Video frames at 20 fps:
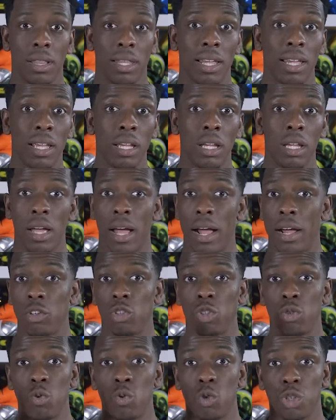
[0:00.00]
the
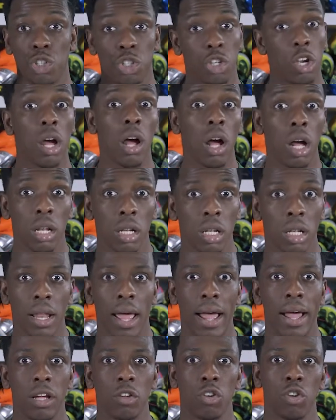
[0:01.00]
actual shirt
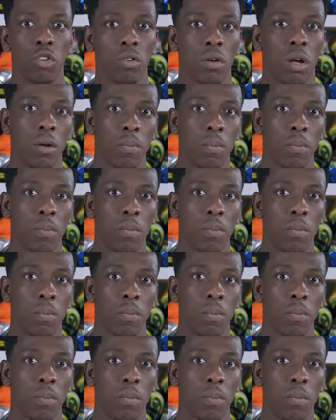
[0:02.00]
that